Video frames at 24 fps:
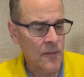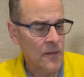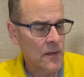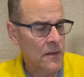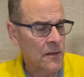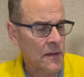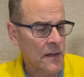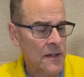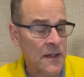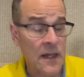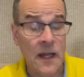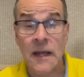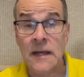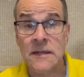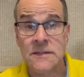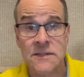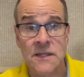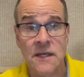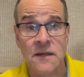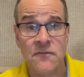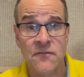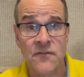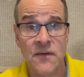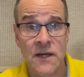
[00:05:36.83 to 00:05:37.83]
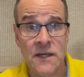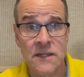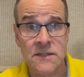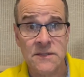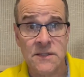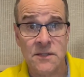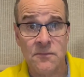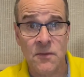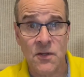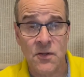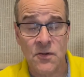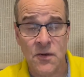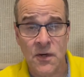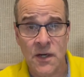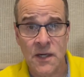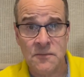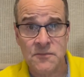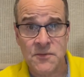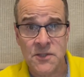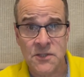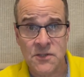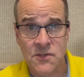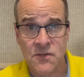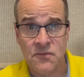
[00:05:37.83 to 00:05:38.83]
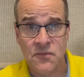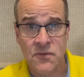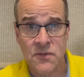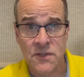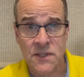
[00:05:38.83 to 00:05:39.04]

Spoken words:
As I find some other options for